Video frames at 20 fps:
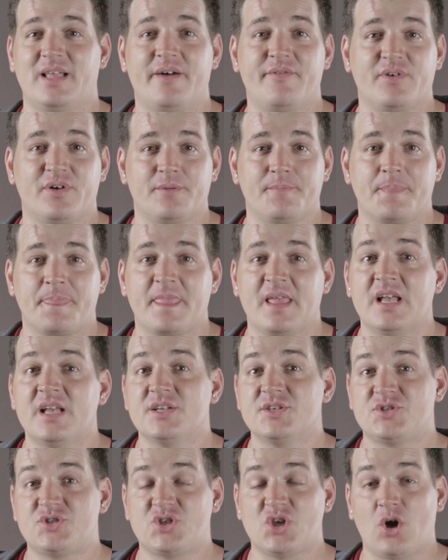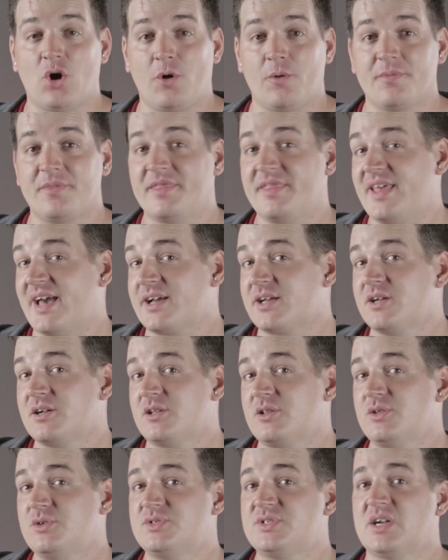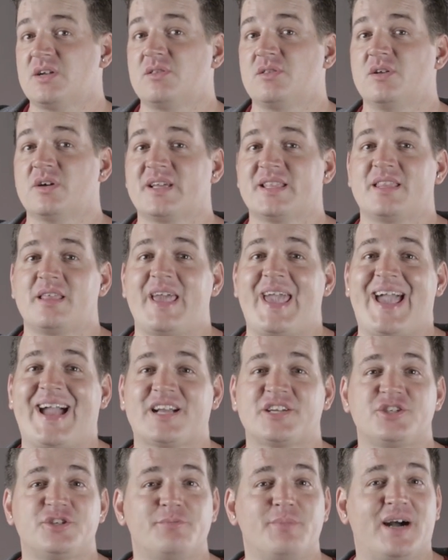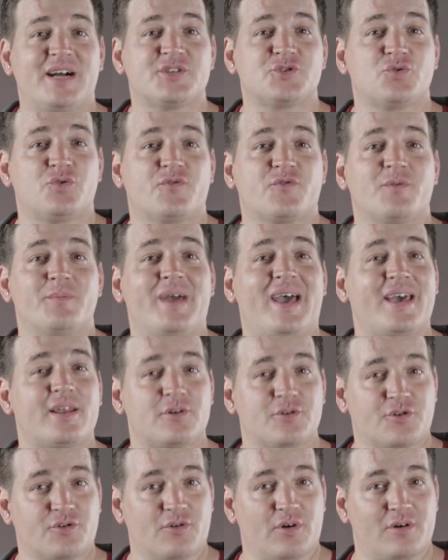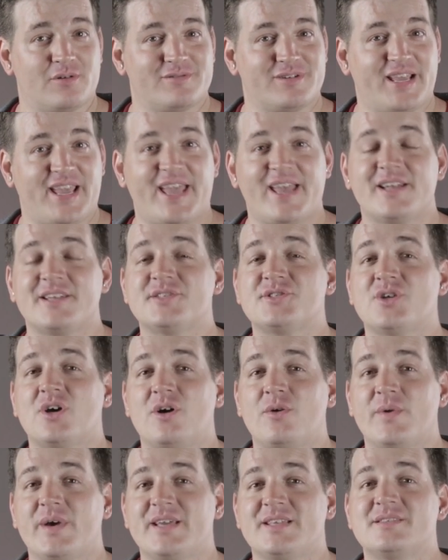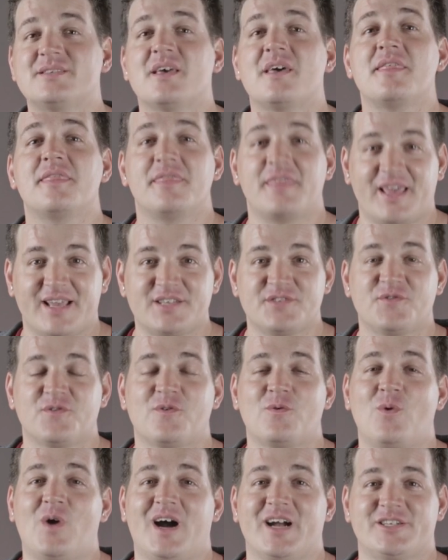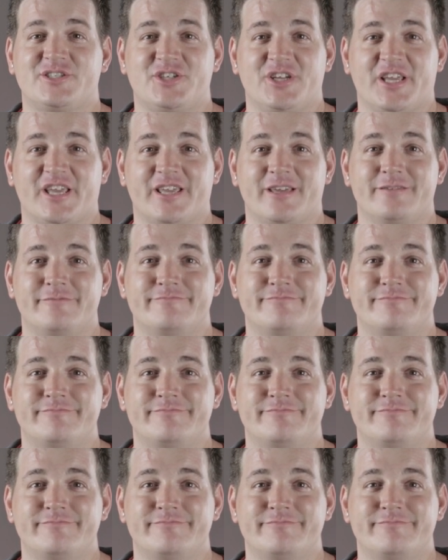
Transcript: level. So that concludes our look at the action module from Edelkrone. And as always, thanks for watching.